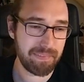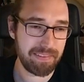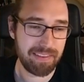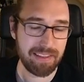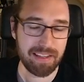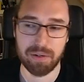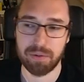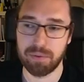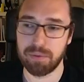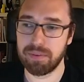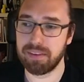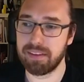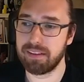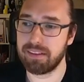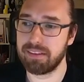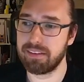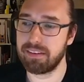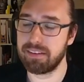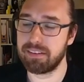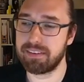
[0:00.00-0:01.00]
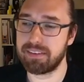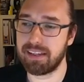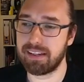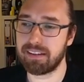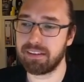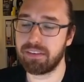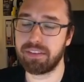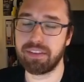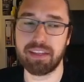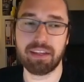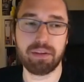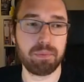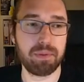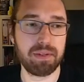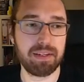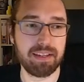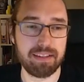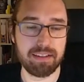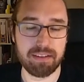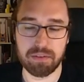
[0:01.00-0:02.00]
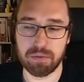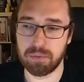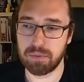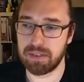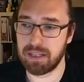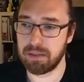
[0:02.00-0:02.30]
now the second thing we can do